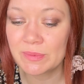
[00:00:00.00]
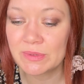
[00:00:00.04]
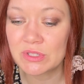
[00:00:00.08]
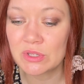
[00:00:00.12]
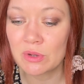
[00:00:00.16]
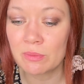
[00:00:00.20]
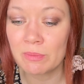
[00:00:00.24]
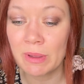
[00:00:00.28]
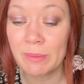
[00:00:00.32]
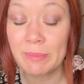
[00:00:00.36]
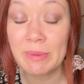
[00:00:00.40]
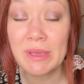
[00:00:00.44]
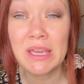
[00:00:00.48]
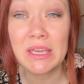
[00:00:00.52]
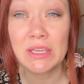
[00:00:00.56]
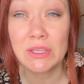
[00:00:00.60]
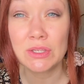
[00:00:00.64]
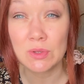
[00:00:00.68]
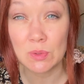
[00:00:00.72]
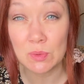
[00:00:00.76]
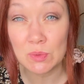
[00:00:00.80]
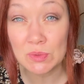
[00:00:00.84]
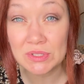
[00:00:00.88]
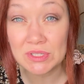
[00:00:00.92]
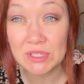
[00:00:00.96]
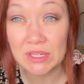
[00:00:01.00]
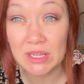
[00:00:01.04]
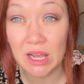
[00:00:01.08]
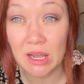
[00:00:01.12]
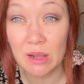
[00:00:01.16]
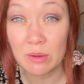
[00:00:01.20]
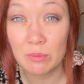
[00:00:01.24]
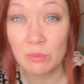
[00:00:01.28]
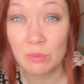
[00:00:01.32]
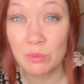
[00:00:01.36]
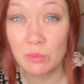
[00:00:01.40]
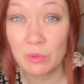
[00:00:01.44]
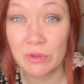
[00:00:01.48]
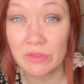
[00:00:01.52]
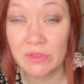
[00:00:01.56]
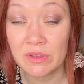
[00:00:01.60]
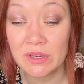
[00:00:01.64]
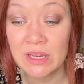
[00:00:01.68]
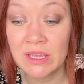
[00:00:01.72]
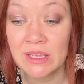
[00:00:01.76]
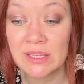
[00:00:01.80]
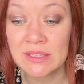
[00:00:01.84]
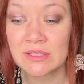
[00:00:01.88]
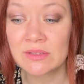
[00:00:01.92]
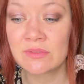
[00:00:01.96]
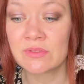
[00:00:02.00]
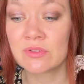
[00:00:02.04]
So maybe it used to come with adhesive